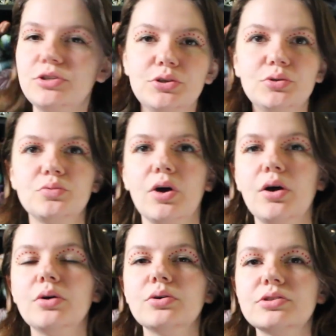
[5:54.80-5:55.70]
2
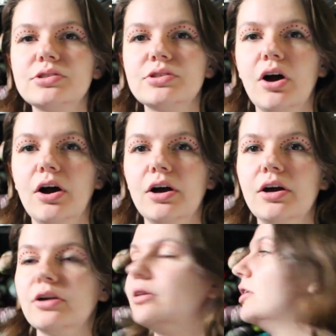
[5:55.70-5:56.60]
rows
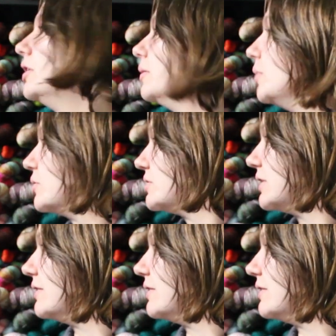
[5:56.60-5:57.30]
are mostly